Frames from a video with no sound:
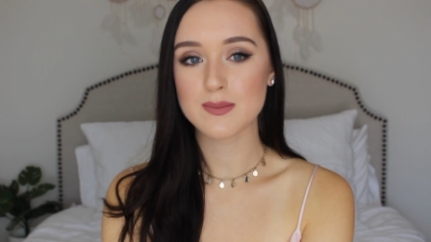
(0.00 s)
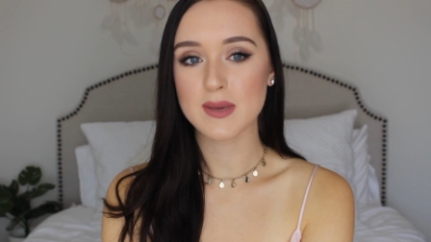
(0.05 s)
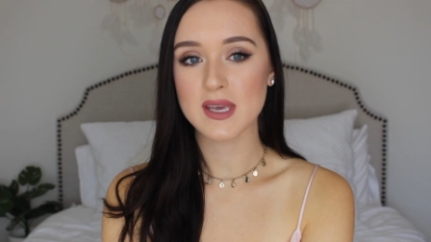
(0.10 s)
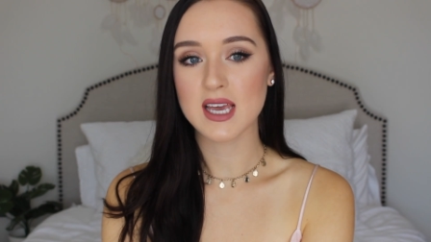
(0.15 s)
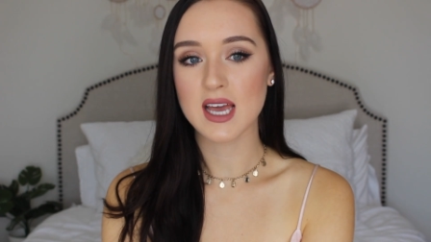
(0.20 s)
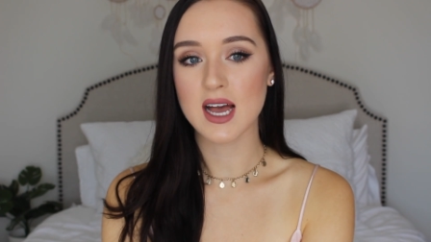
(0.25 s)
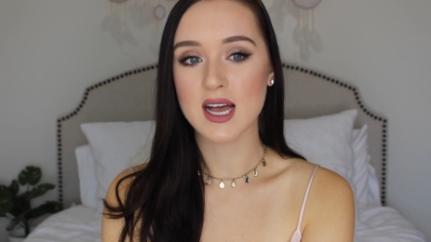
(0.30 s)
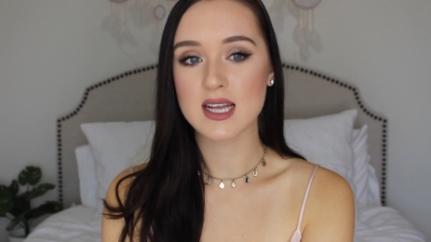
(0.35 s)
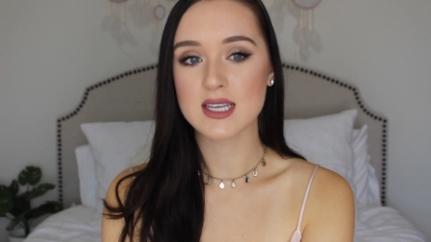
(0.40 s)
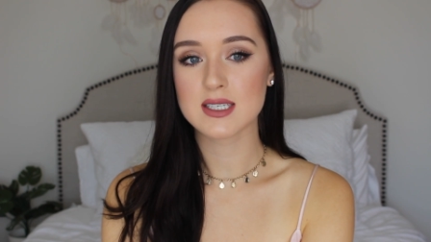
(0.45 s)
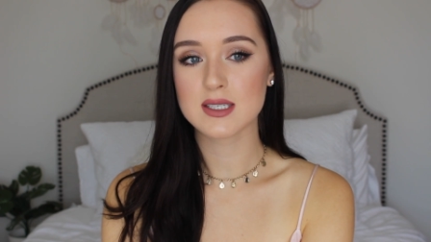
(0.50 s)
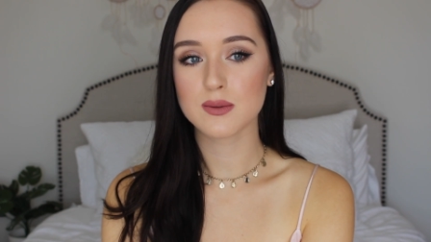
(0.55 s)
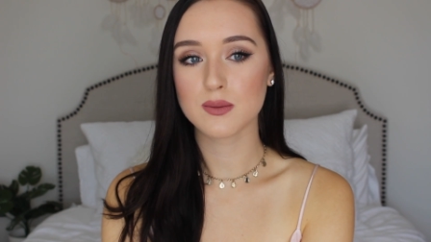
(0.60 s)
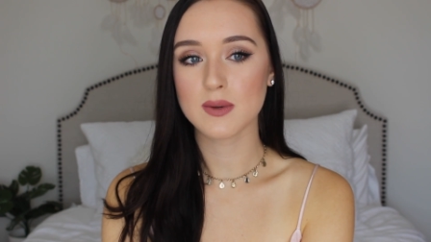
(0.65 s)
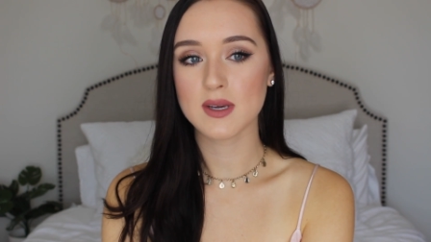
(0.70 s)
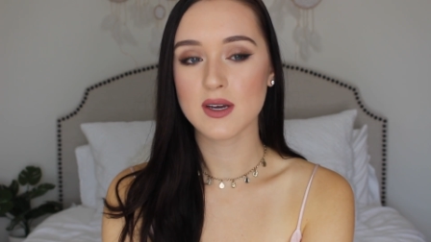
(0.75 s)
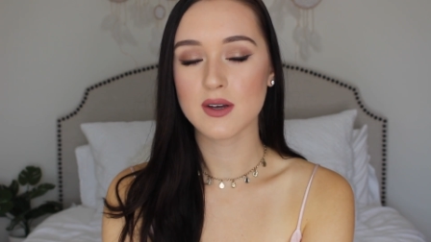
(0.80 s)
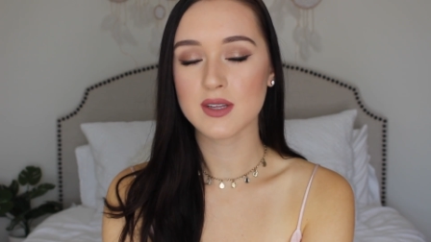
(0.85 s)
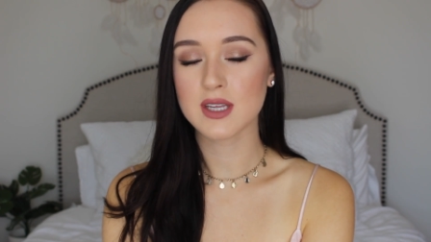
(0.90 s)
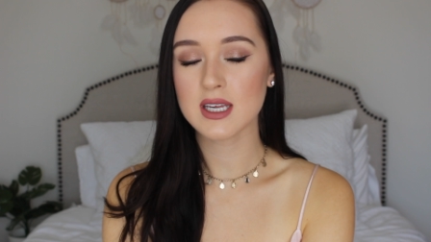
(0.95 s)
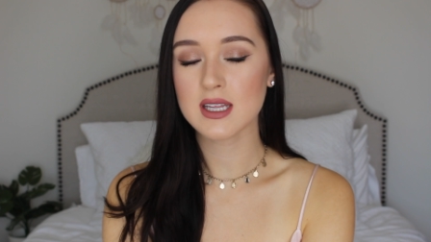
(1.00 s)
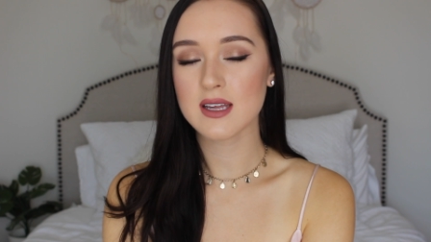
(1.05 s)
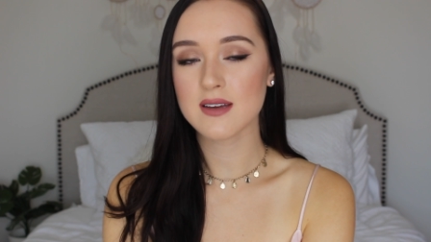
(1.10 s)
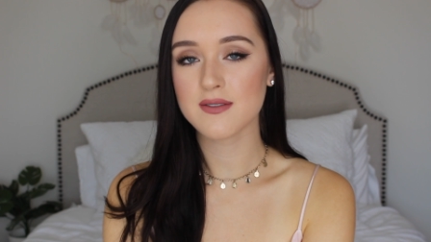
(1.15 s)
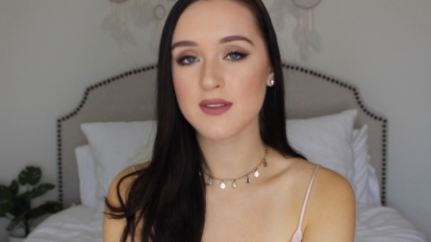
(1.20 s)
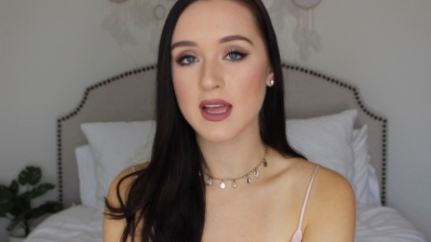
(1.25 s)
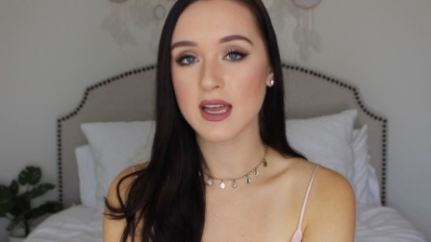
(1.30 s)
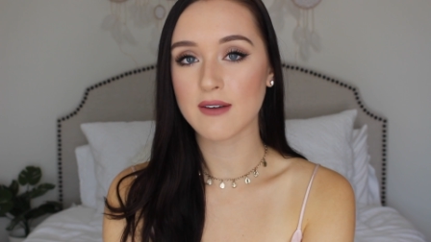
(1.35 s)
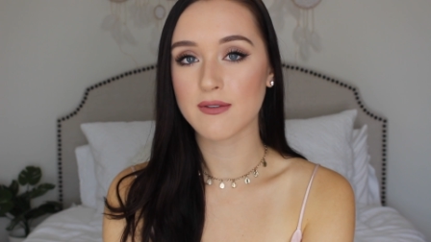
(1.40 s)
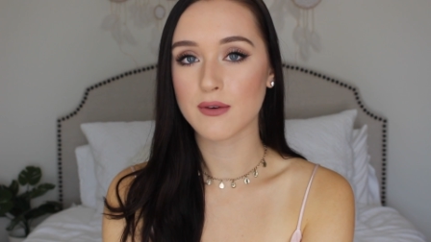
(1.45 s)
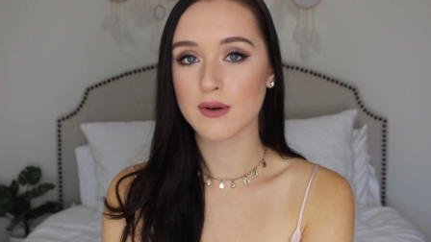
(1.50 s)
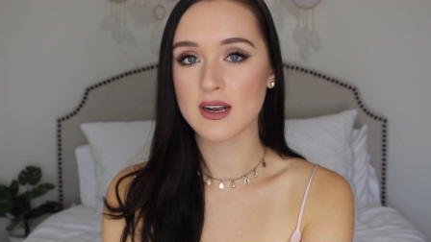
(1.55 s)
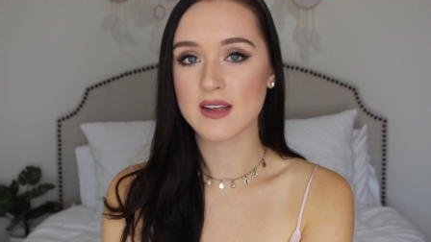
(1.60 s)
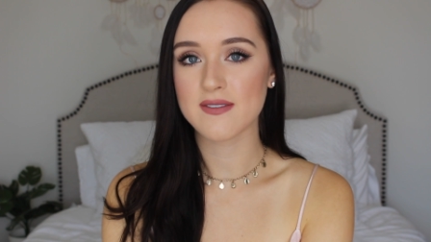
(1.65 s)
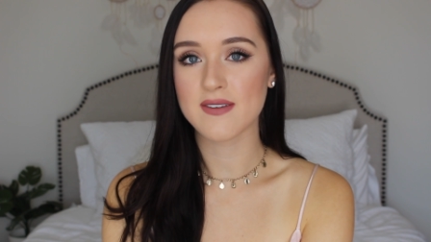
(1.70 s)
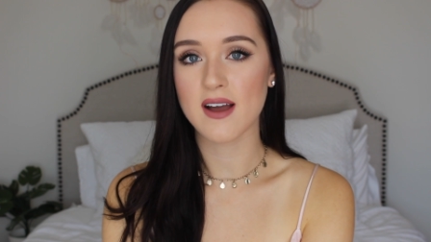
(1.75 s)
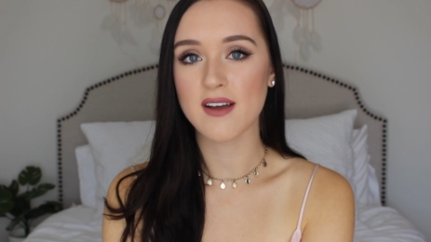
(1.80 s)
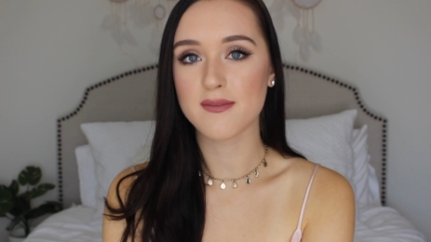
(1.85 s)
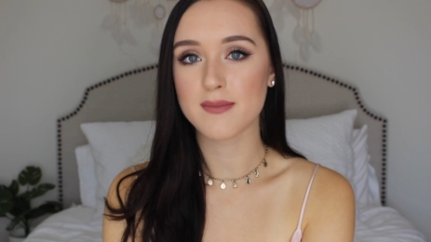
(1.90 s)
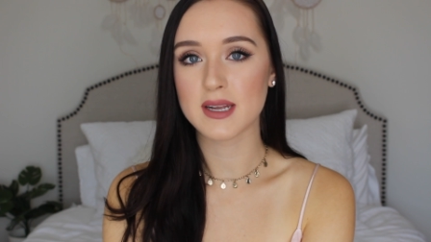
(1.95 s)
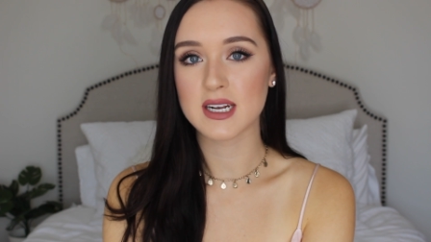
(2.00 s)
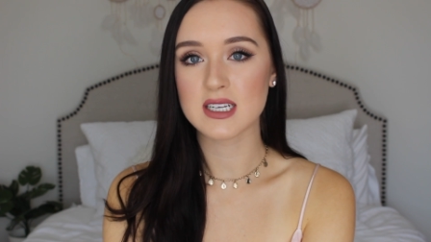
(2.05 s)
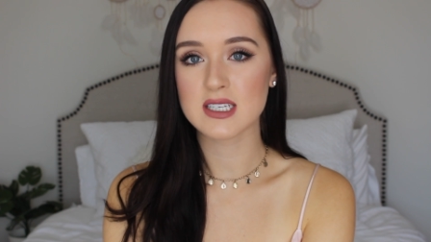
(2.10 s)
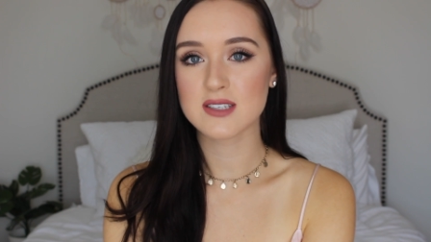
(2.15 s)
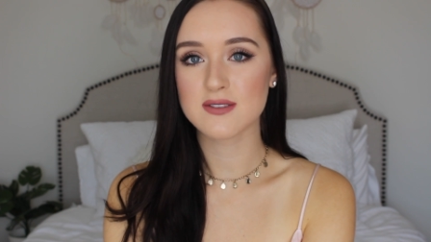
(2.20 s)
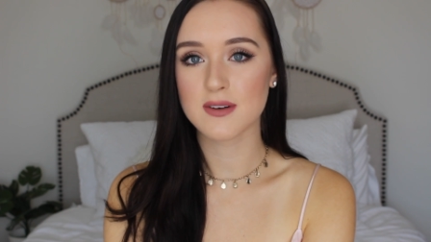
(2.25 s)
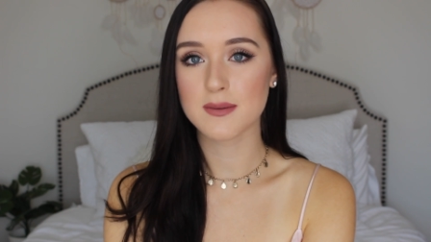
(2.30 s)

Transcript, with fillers: because we only live like forty-five minutes